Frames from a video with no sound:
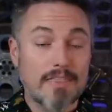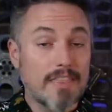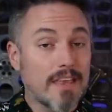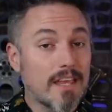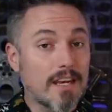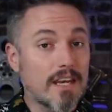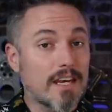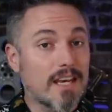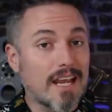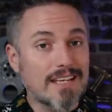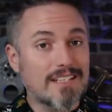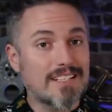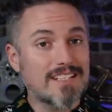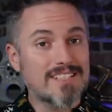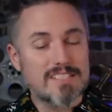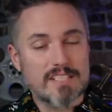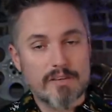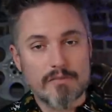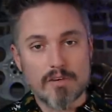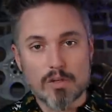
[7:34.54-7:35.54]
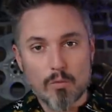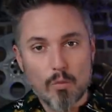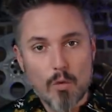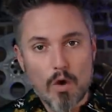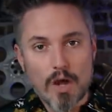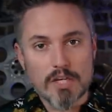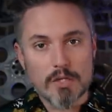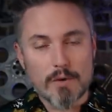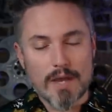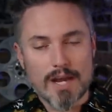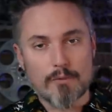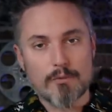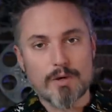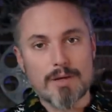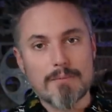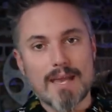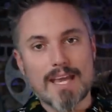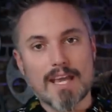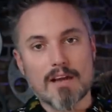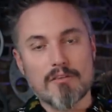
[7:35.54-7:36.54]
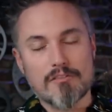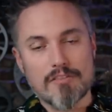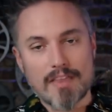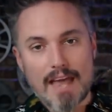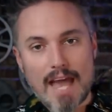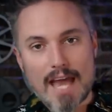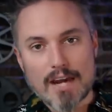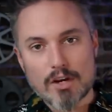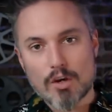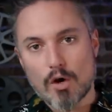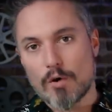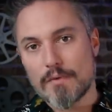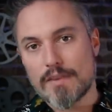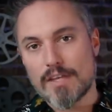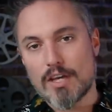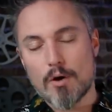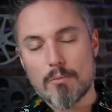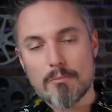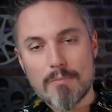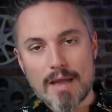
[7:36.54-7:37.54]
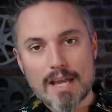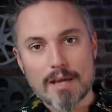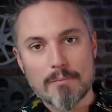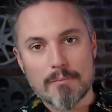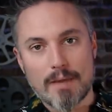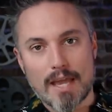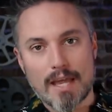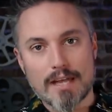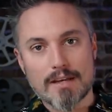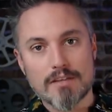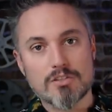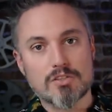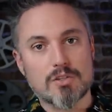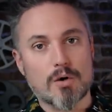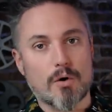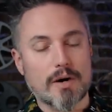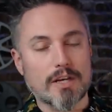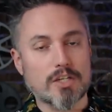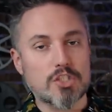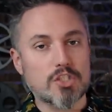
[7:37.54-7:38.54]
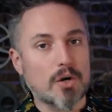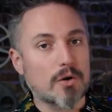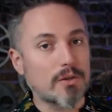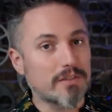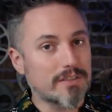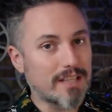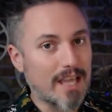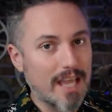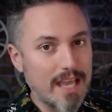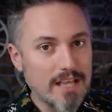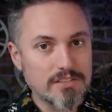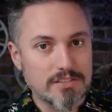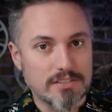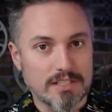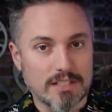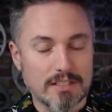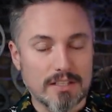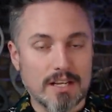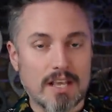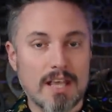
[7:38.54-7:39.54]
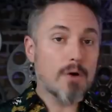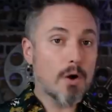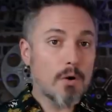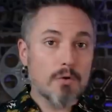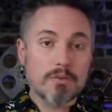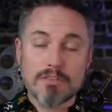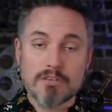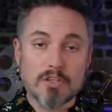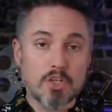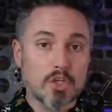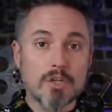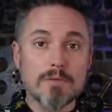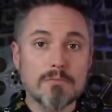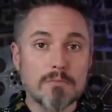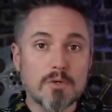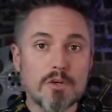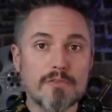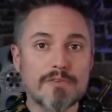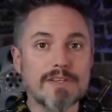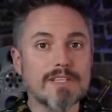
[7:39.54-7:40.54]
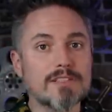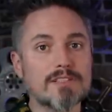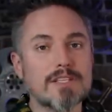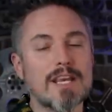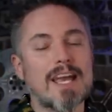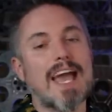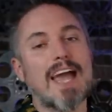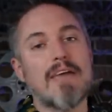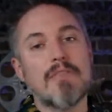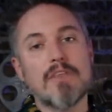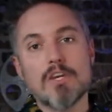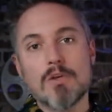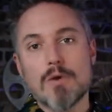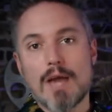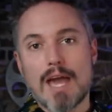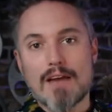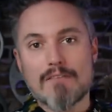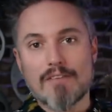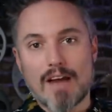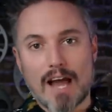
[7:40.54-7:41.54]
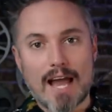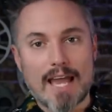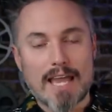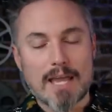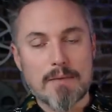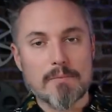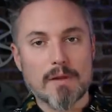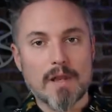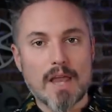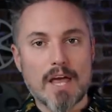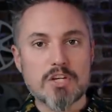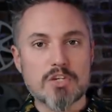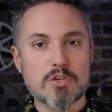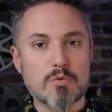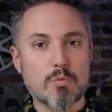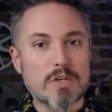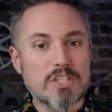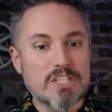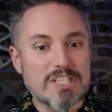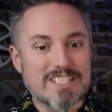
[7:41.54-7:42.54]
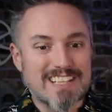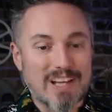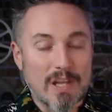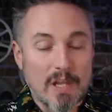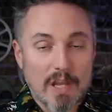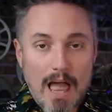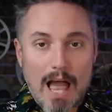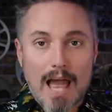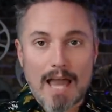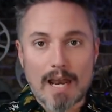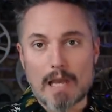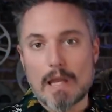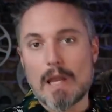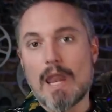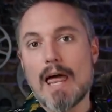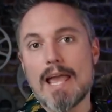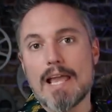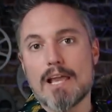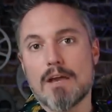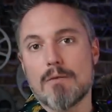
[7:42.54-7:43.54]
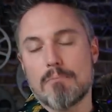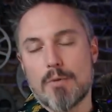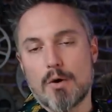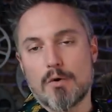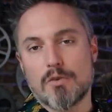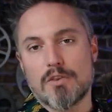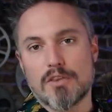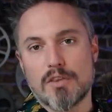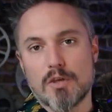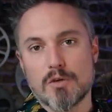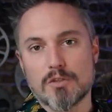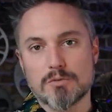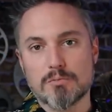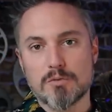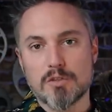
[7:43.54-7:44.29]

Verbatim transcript: Then in nineteen seventy-one, you had a remake of that called The Omega Man, starring Charlton Heston. Both good movies, and then you have I Am Legend, which is a lot like both of those